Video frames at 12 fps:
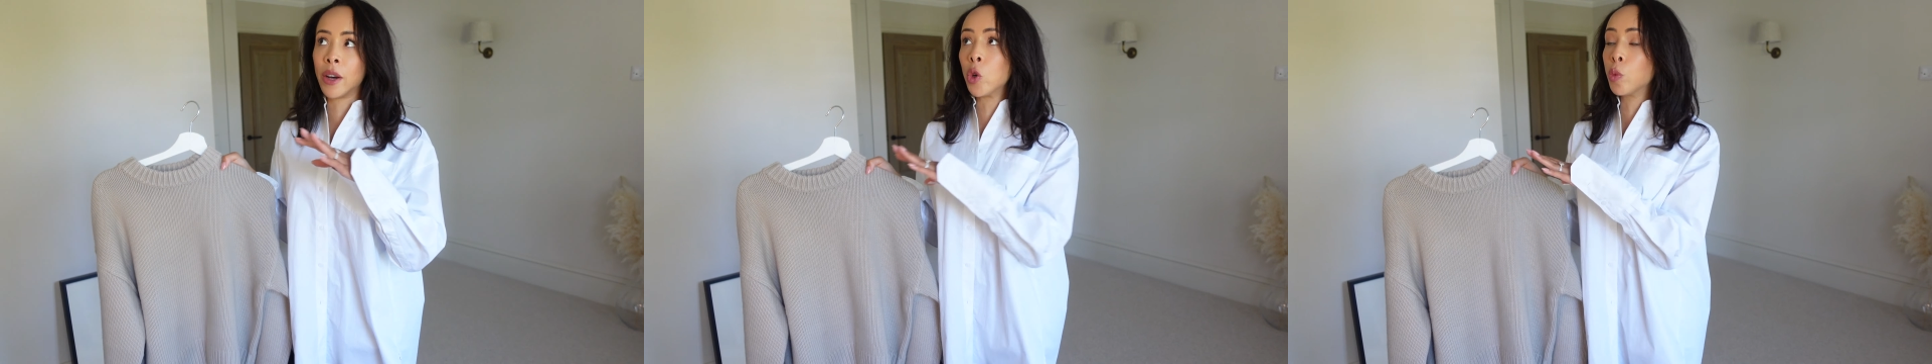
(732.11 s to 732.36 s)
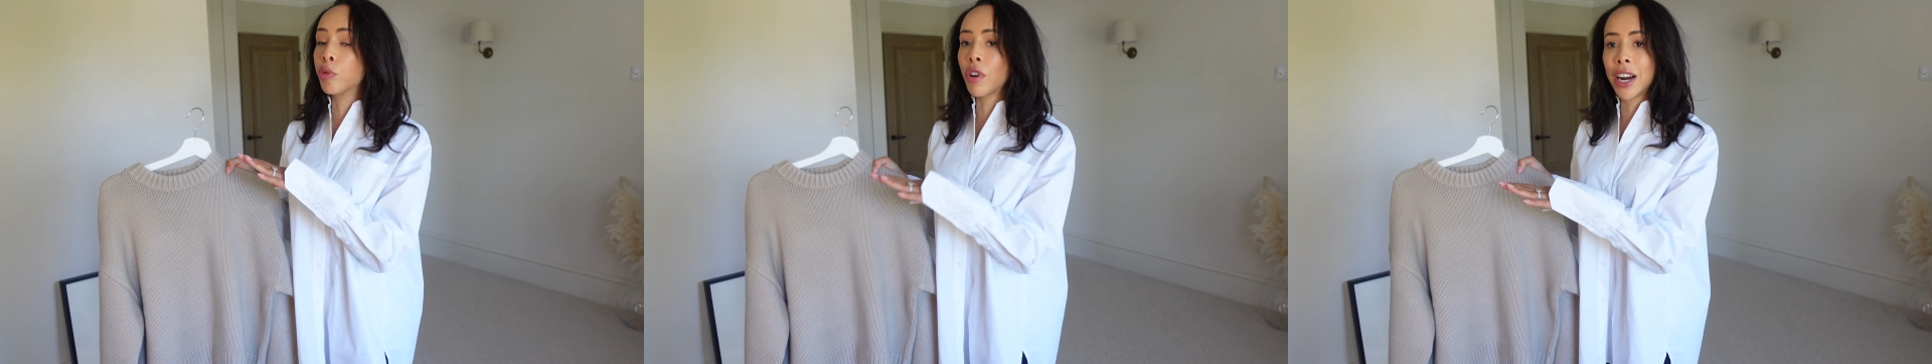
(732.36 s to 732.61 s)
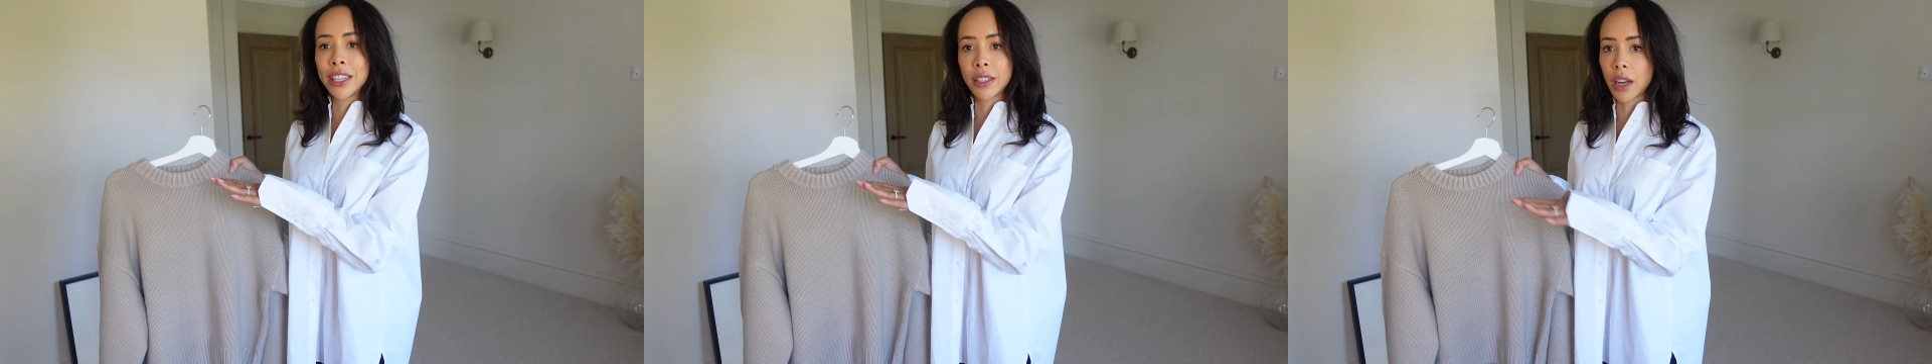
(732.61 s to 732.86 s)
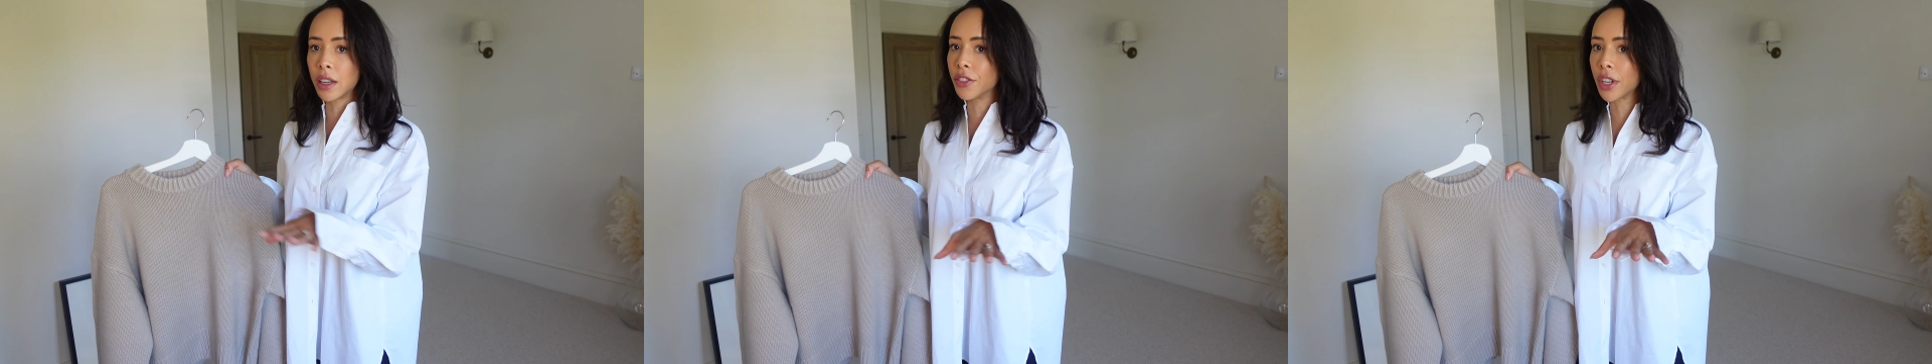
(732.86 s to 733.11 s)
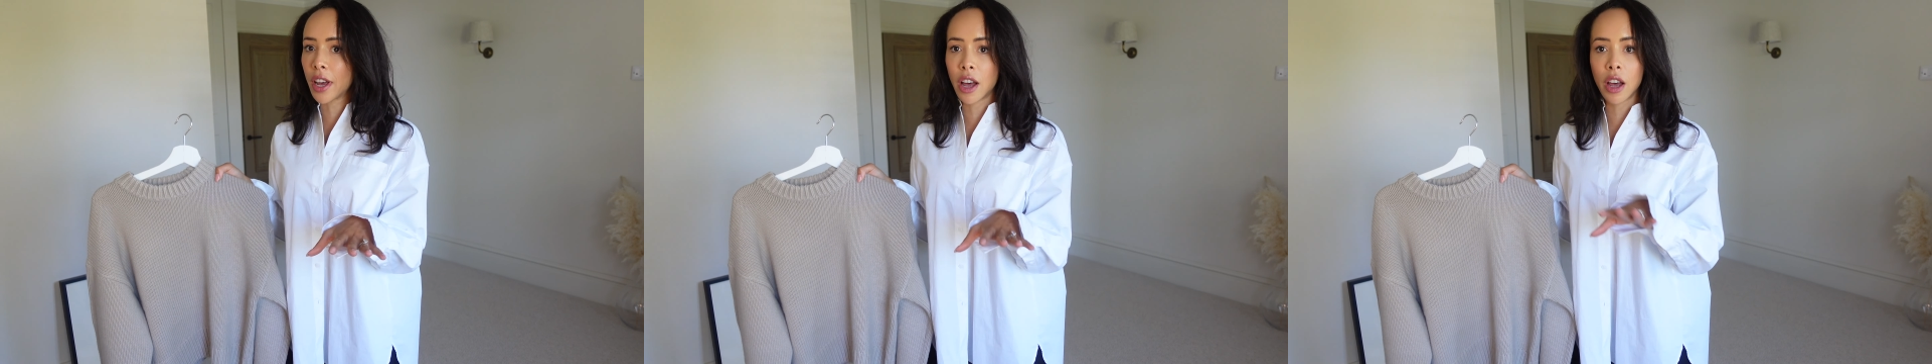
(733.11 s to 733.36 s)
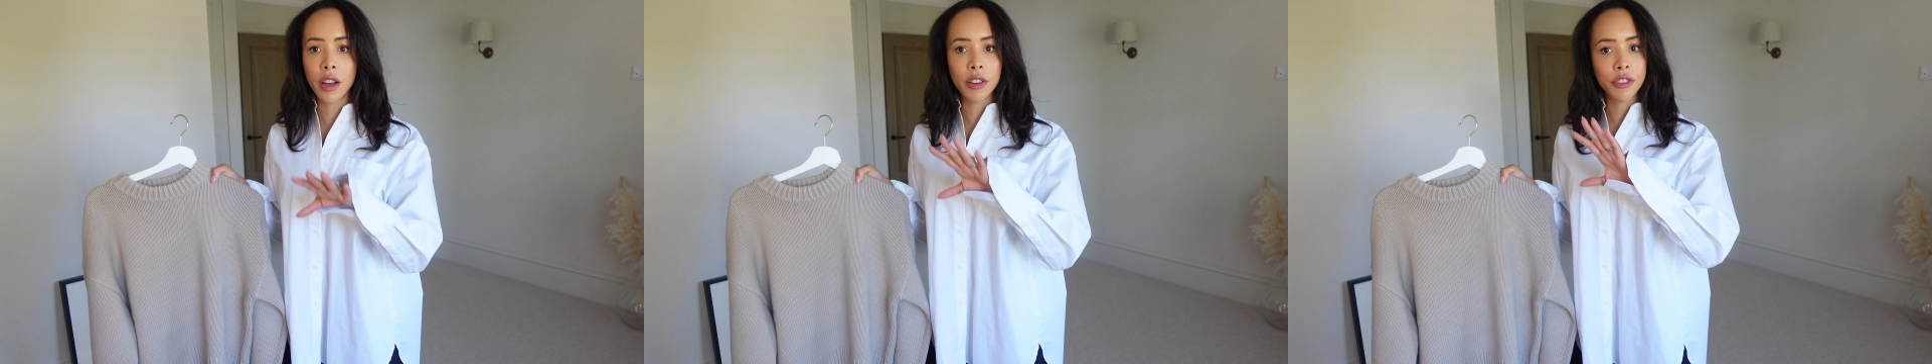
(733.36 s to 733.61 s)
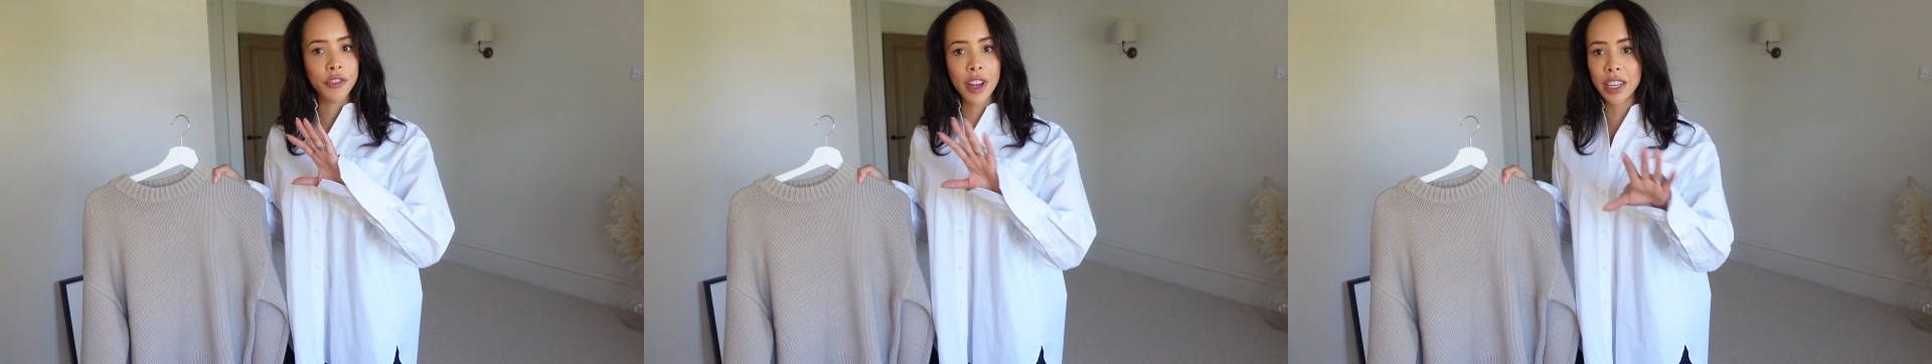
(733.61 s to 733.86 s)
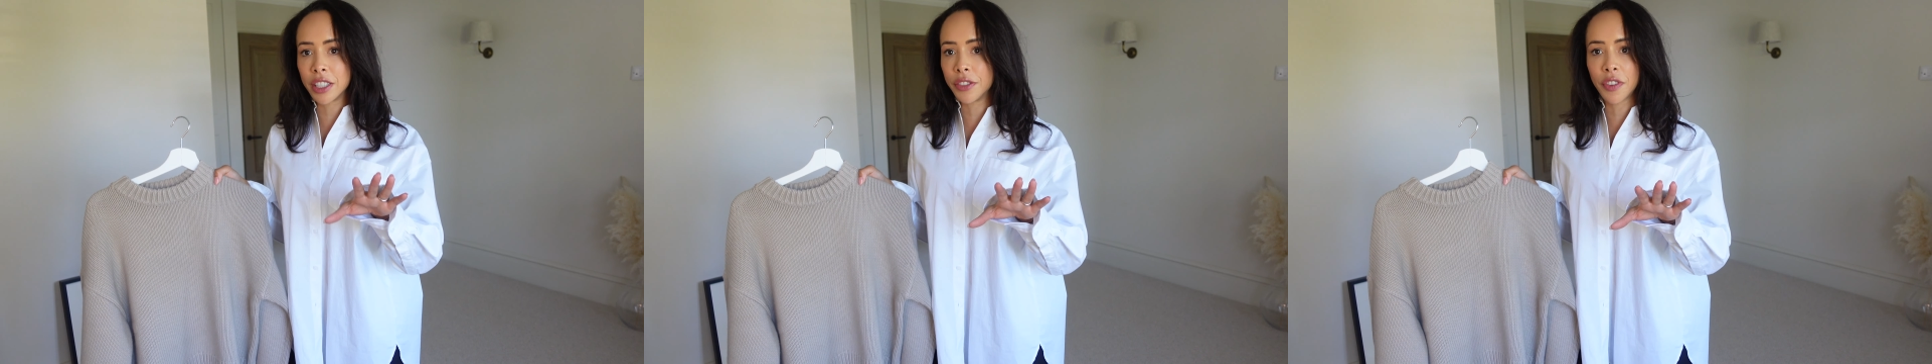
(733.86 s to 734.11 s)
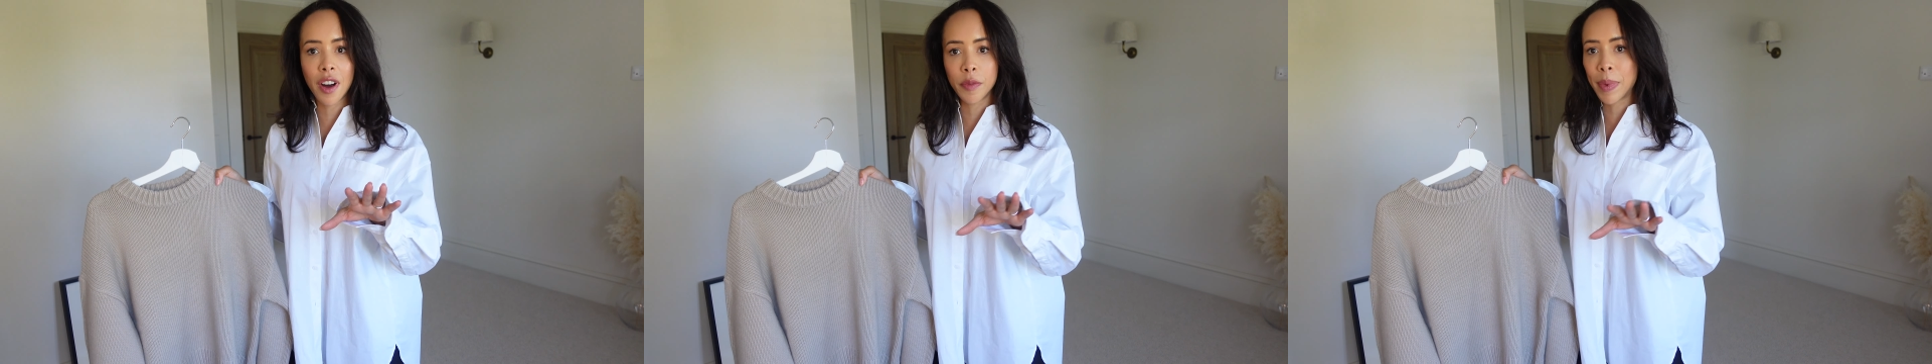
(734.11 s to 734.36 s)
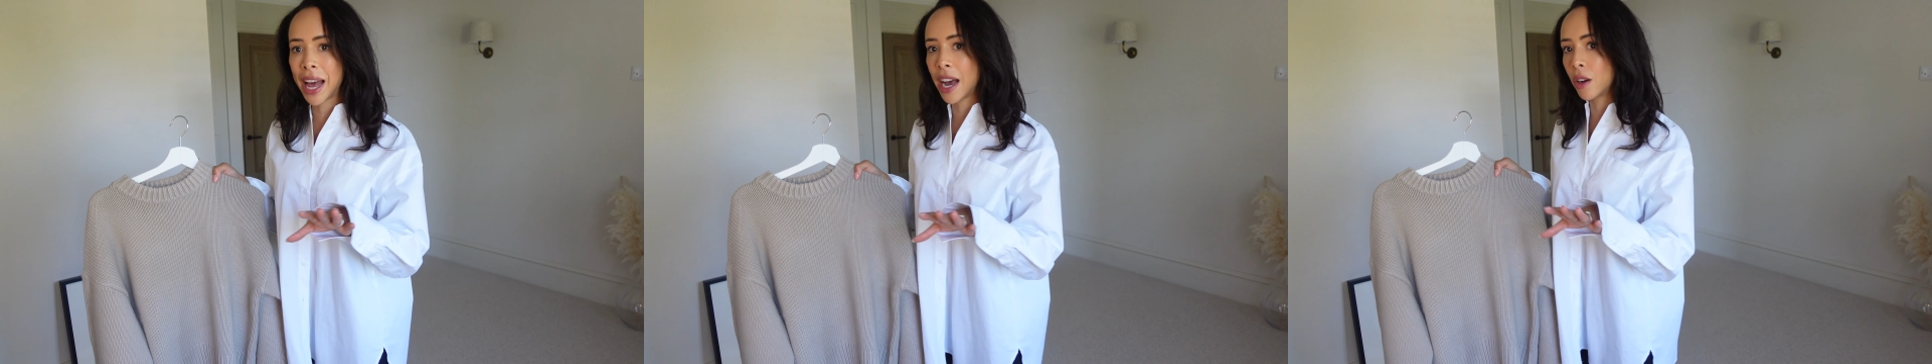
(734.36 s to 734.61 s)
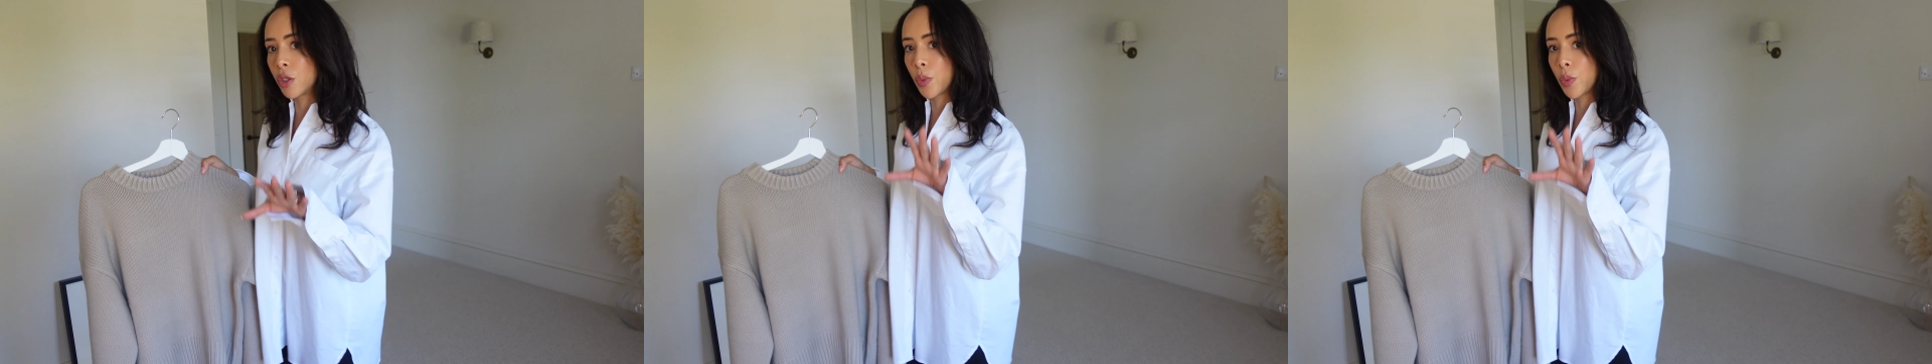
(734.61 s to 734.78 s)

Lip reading: all priced under £35,